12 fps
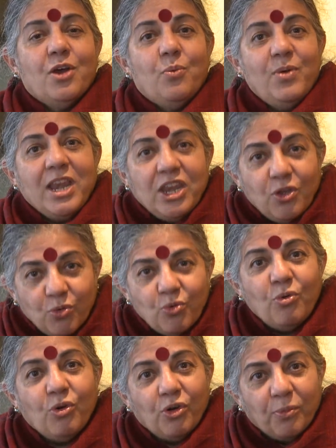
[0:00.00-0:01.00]
When you
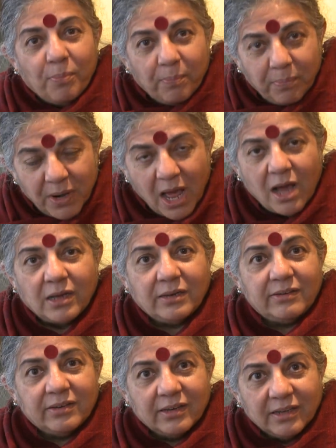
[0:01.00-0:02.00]

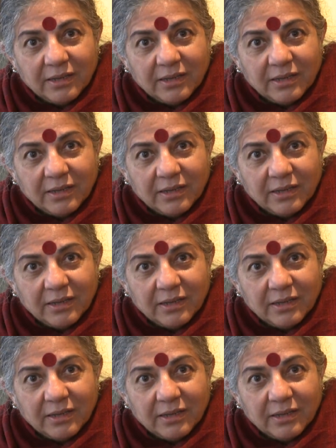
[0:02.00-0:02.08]
plant